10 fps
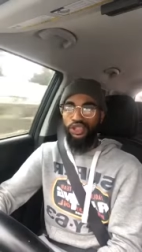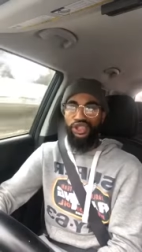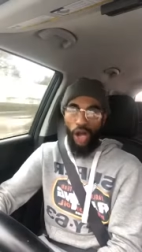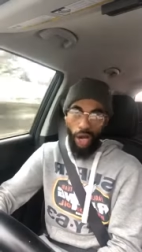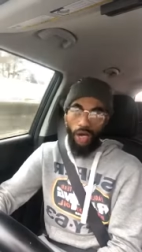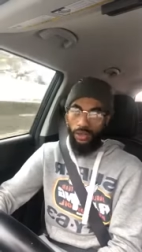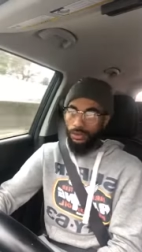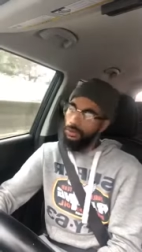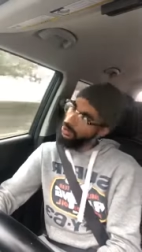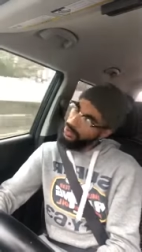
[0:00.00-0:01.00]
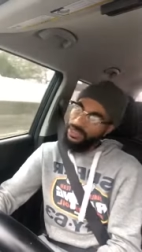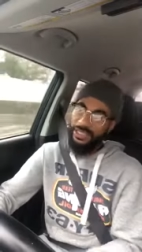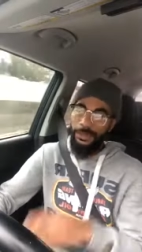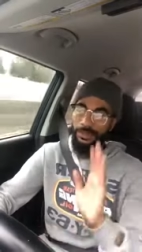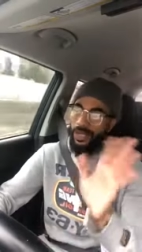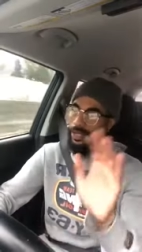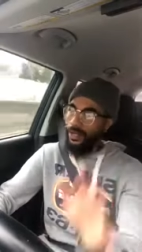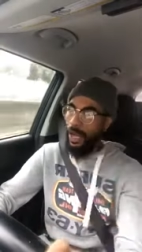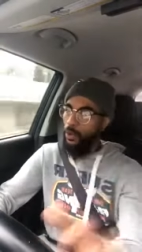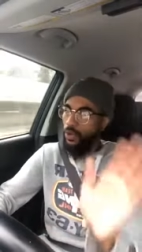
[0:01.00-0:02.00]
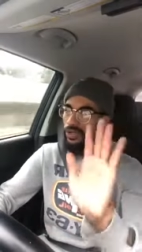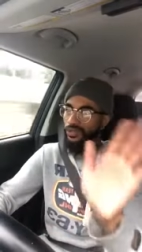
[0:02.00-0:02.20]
star. It's a deep thing. I won't